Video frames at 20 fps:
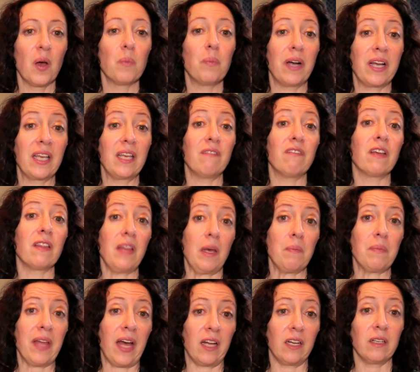by giving
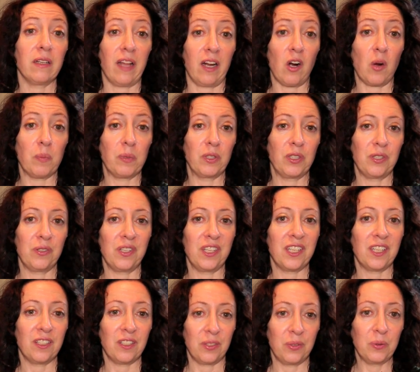them that
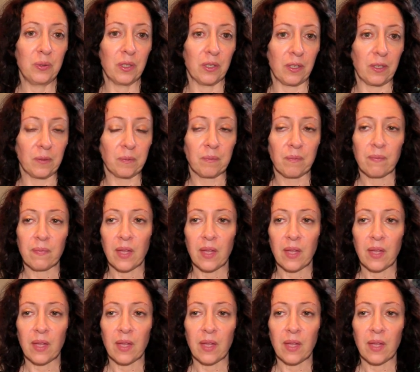opportunity to learn.